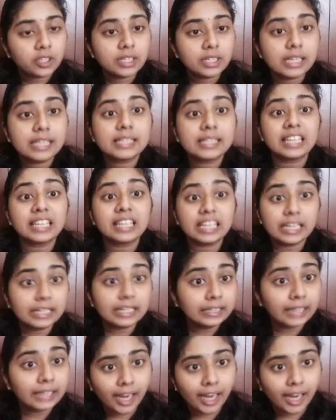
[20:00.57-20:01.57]
is an
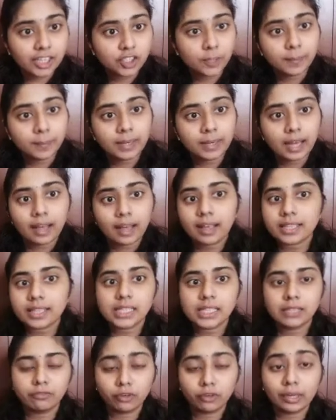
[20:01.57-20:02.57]
intangible asset
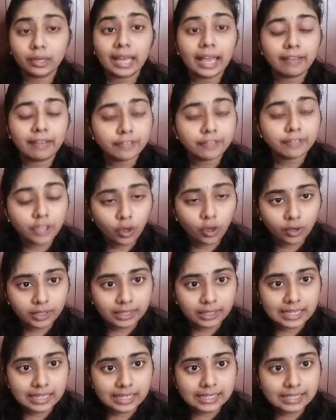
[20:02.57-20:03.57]
for every
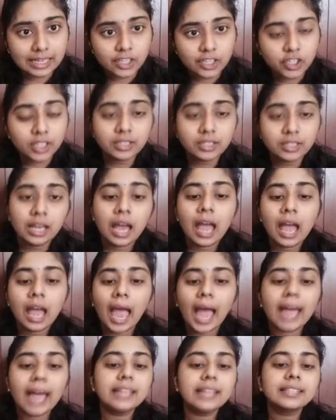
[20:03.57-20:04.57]
organization,
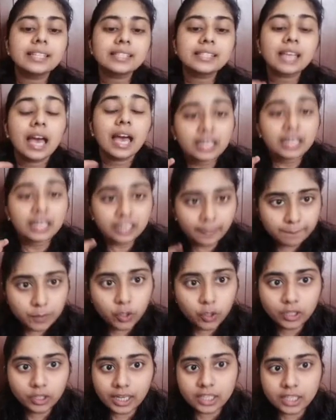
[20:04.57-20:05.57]
and this
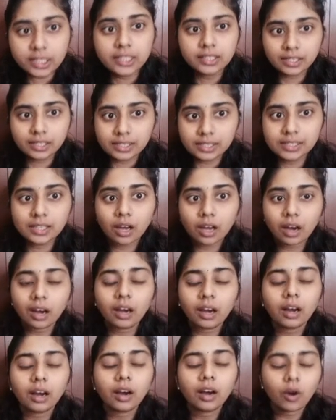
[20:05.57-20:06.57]
reputation risk
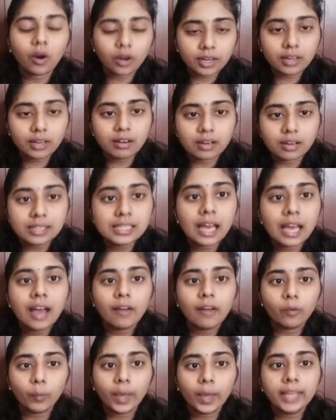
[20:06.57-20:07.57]
occurs
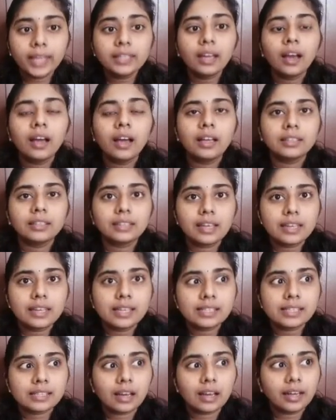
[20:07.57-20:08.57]
when there is
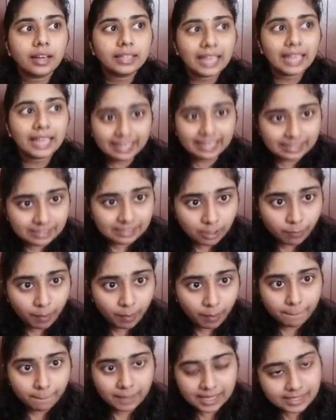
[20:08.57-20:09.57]
a negative
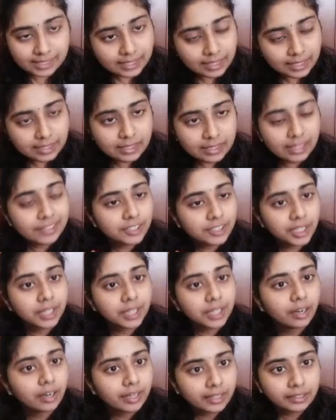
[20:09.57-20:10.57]
publicity
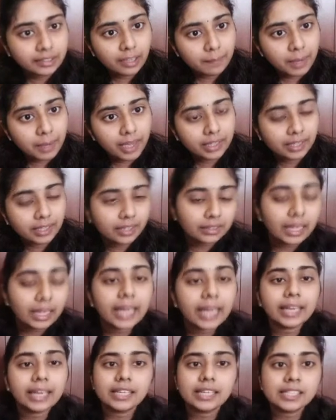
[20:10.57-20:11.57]
triggered in the market
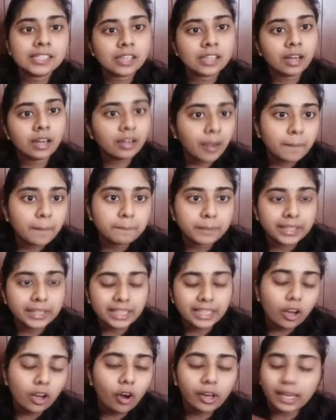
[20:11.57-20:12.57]
against a company
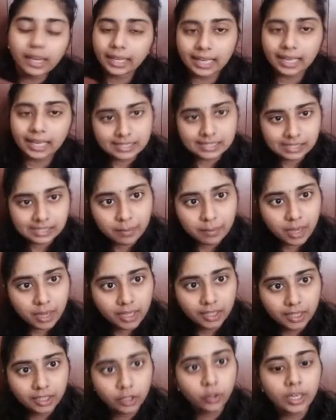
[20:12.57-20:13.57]
or against a market.
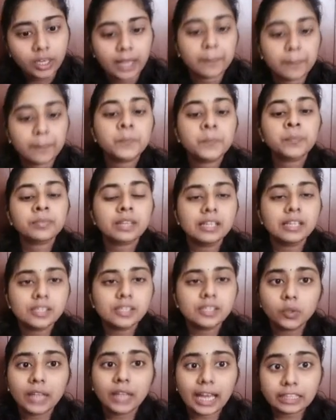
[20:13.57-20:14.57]
Okay, so
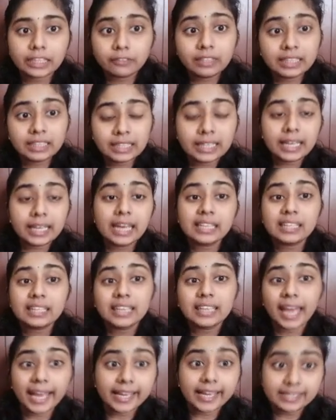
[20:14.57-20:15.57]
that will create a
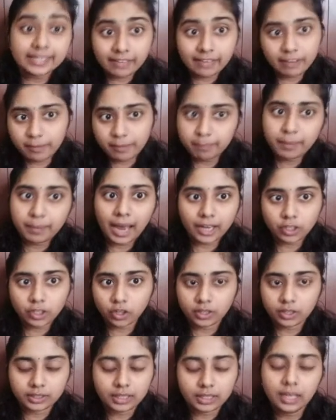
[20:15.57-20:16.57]
negative impact on
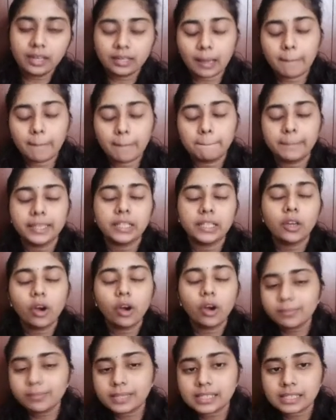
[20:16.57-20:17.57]
the company or
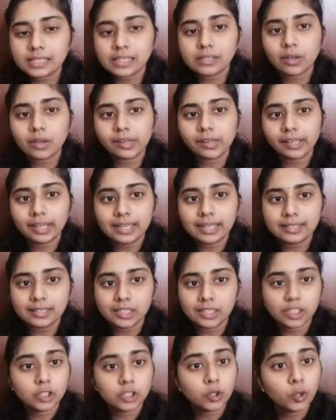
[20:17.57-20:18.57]
business organization.
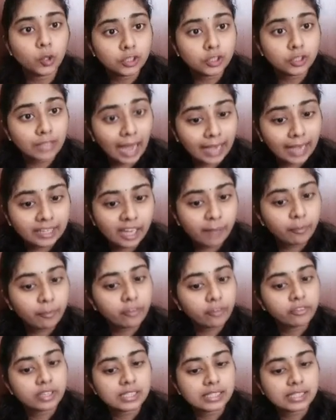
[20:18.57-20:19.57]
So that type of
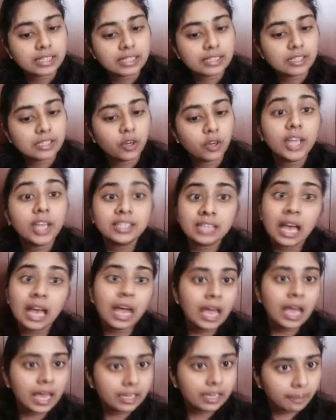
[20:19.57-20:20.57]
risk is known as
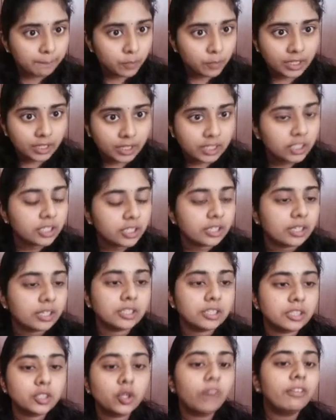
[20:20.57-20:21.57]
reputation risk.
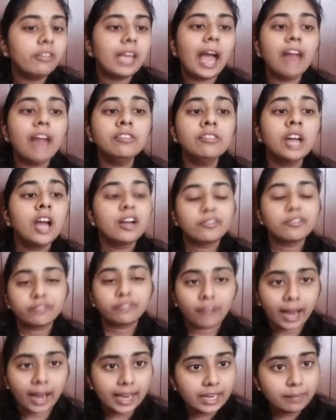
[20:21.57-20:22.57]
So we have
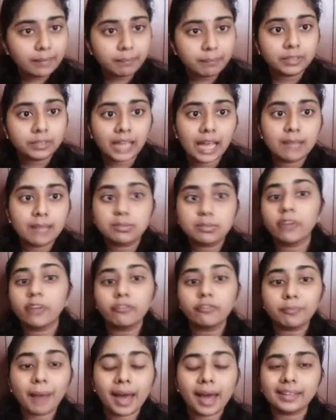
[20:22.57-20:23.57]
five types of
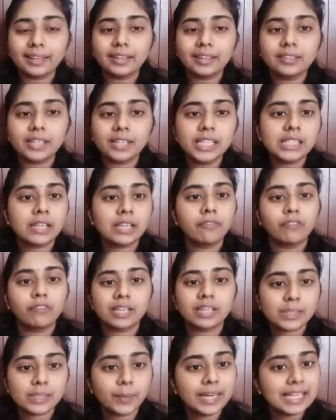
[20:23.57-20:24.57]
market risk. First
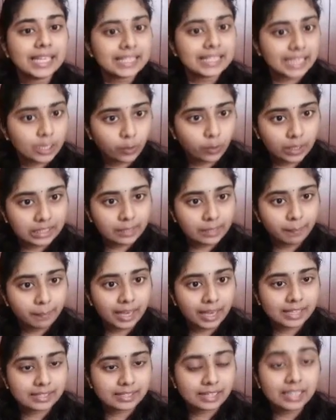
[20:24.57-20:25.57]
one is equity price
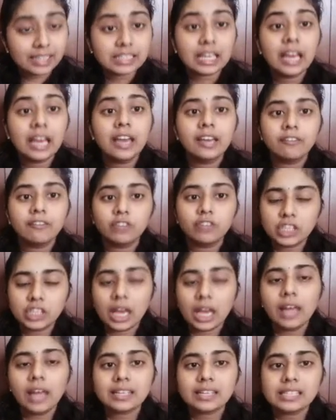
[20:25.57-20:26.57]
risk, which
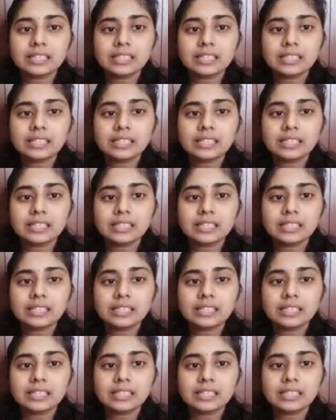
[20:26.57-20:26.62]
are risks